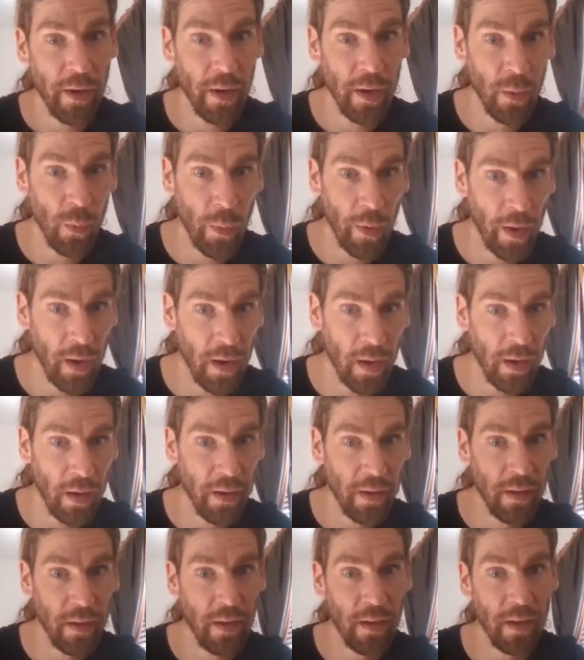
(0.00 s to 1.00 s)
Abuela
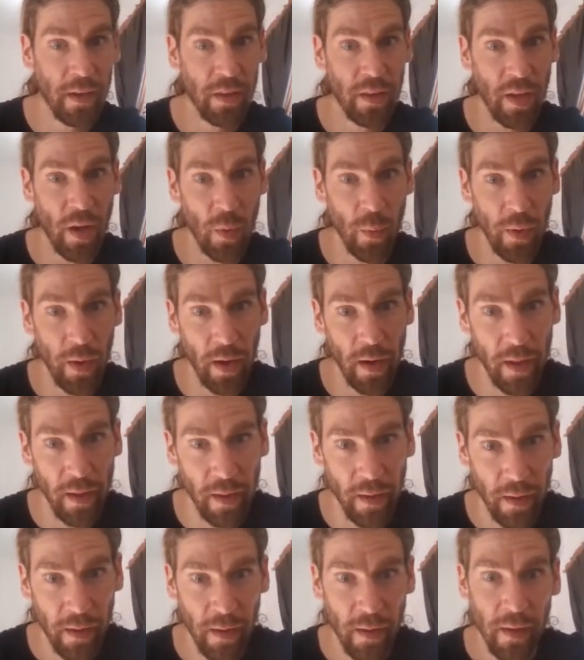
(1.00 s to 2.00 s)
y
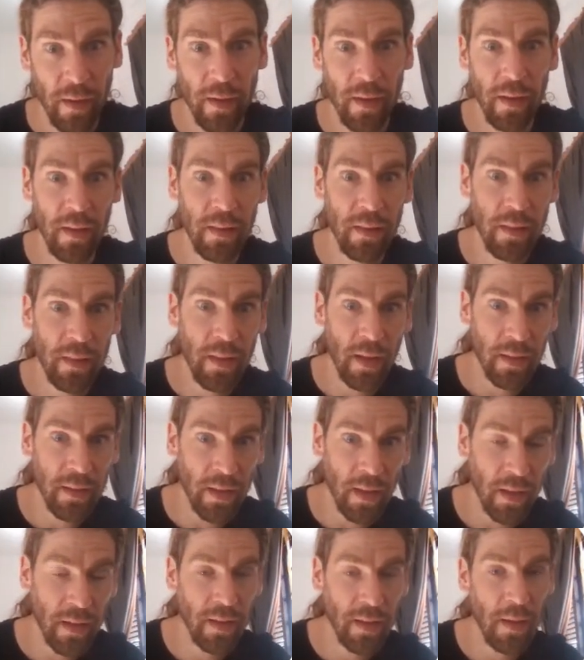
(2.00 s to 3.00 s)
tawela,
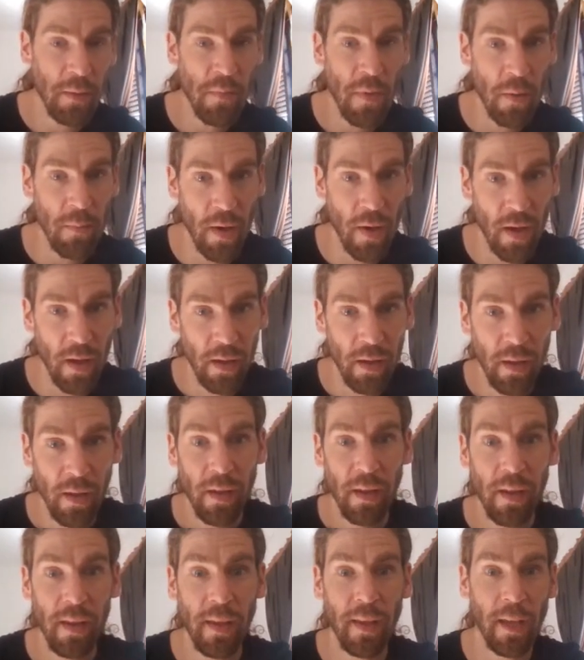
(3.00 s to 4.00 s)
tata y mama,
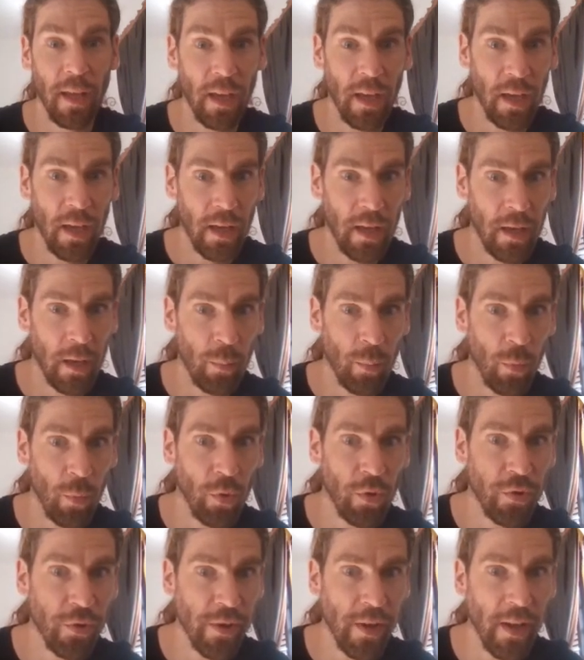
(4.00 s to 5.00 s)
y
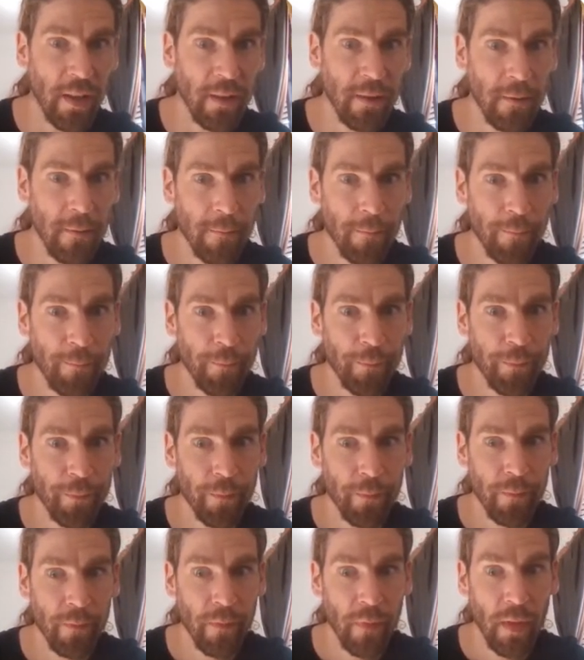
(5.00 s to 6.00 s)
muchunan.
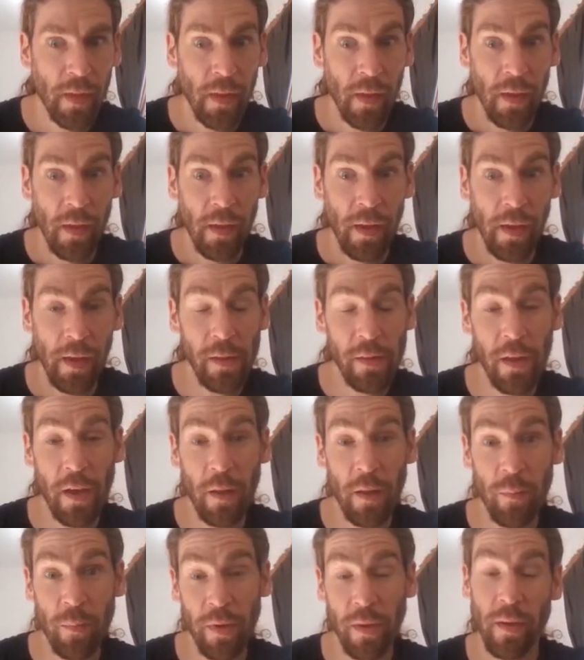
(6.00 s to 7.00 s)
It
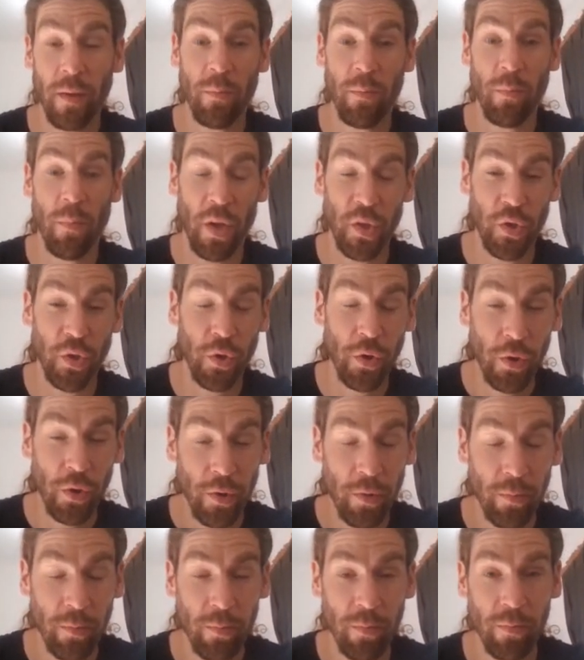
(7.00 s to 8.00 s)
can be a mother
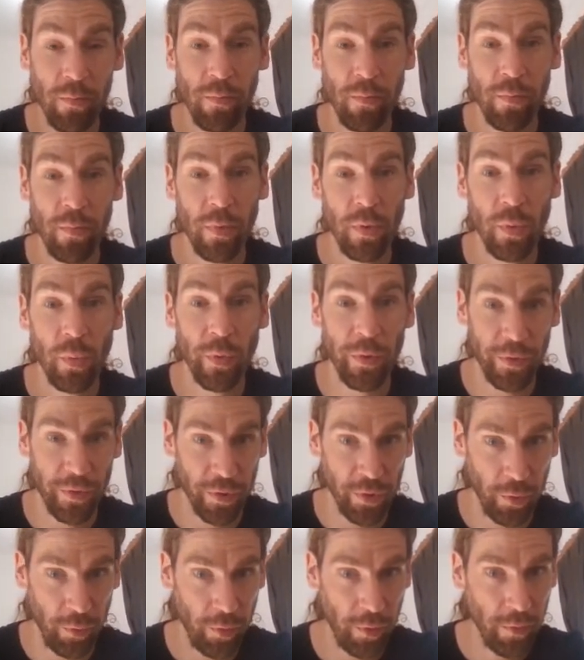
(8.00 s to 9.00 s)
with
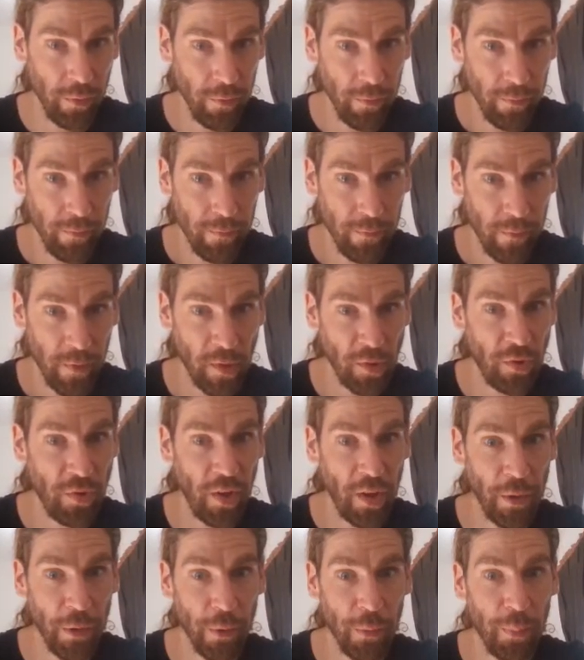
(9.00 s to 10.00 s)
children, a
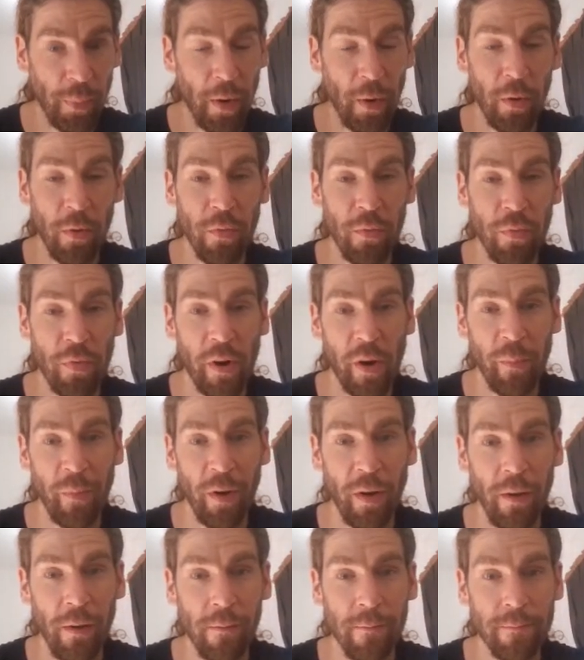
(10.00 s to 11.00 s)
single parent
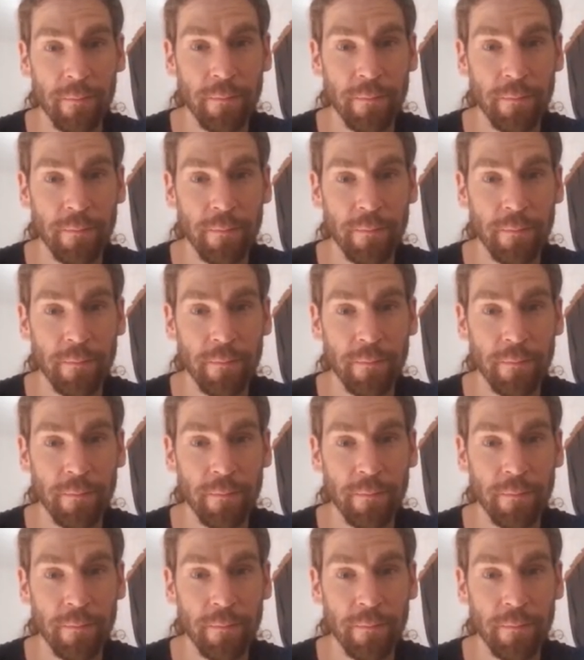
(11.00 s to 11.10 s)
family.